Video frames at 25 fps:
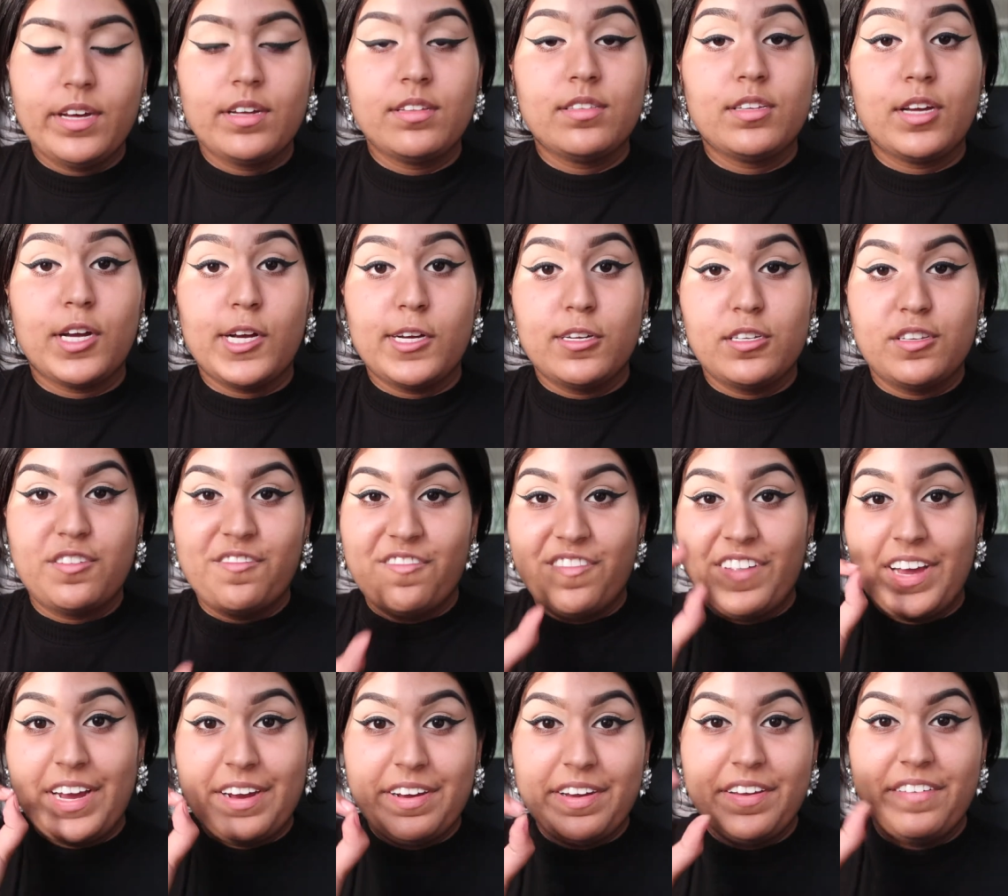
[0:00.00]
turns
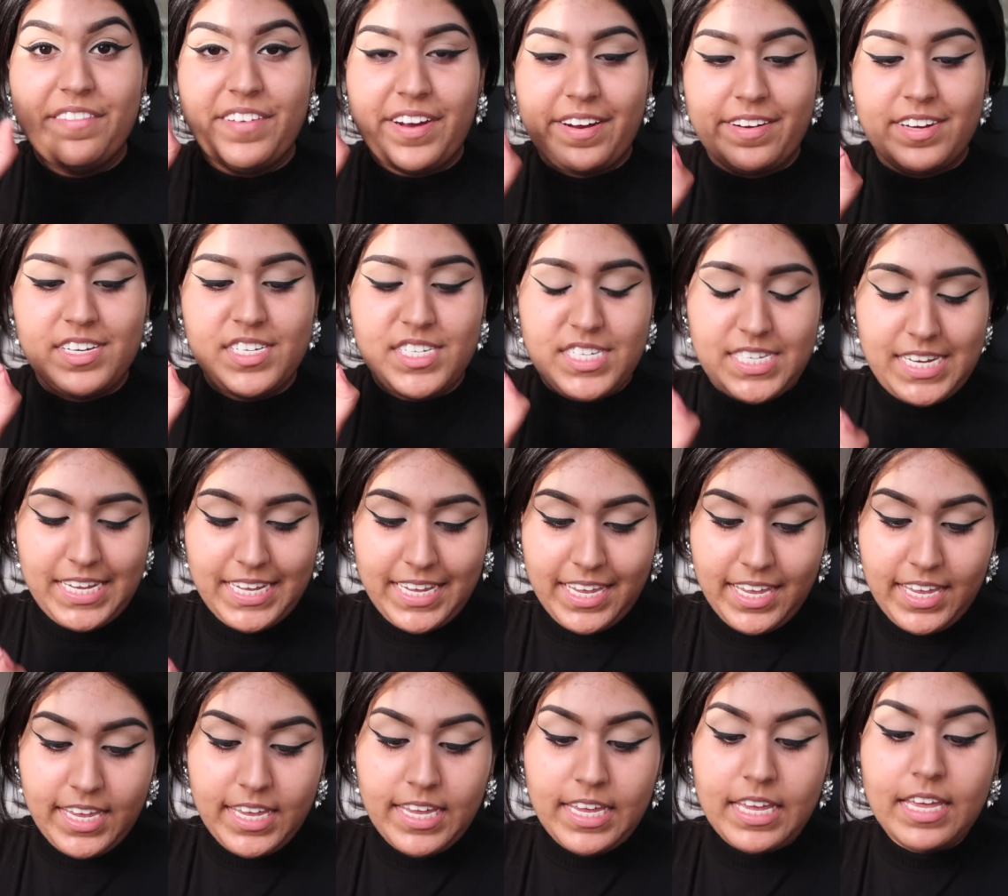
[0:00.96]
very, very
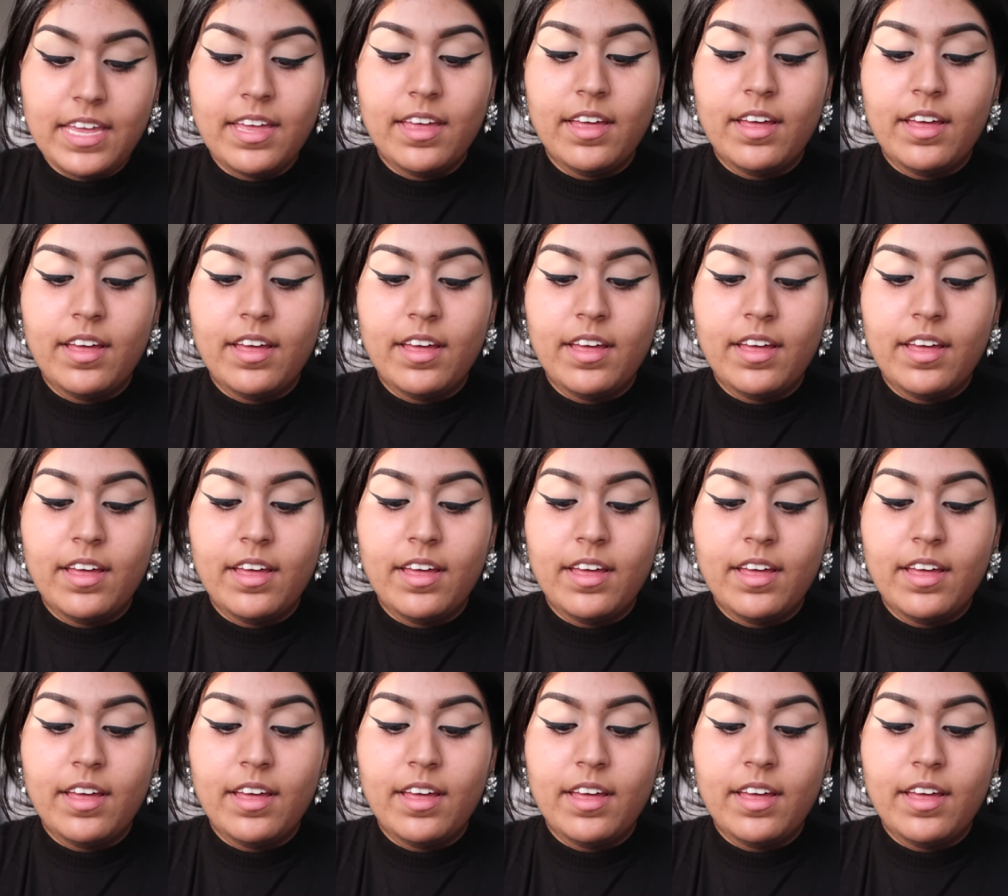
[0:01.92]
sticky,